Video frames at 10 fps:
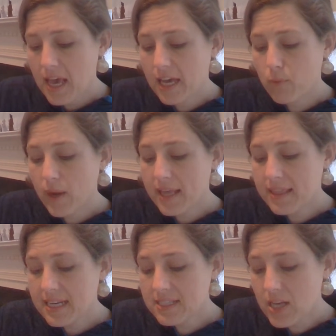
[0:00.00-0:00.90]
And when
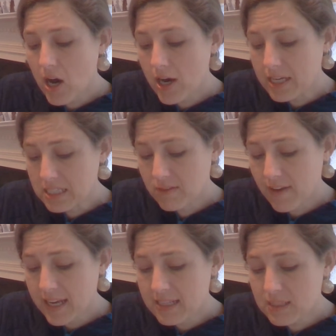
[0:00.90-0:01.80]
they saw his
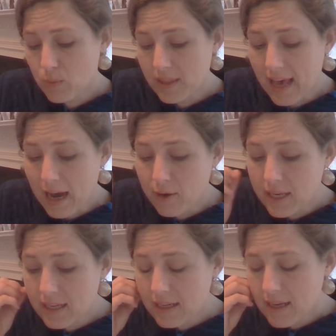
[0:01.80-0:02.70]
face without
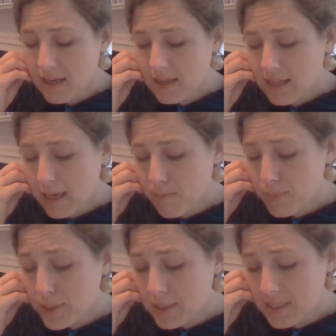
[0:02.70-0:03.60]
it, they
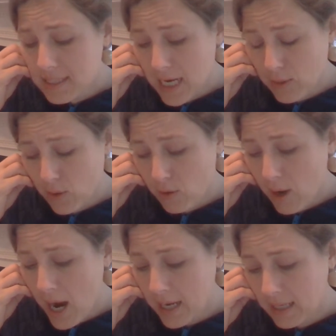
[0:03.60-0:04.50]
burst out
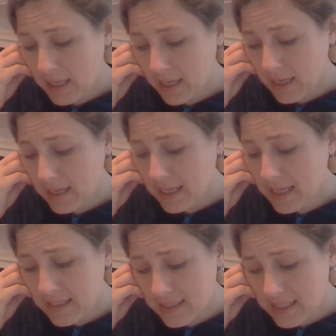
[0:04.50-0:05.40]
crying and
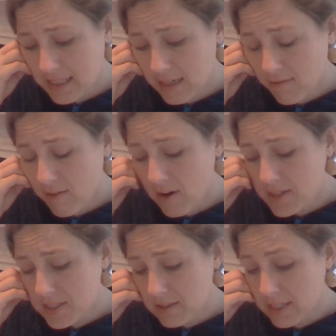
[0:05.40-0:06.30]
kissed it and
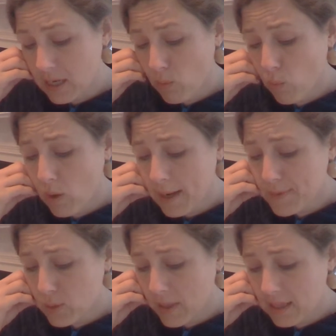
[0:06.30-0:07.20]
fondled it and
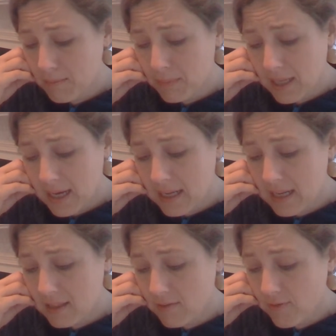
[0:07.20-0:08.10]
wiped away the blood
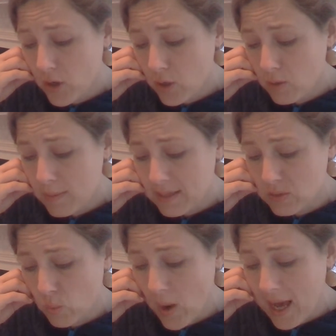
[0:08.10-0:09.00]
and the foam
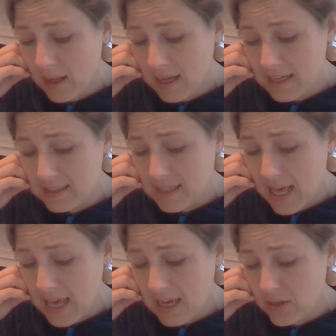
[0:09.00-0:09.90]
as well as
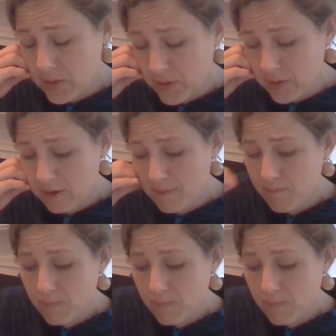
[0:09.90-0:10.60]
they could.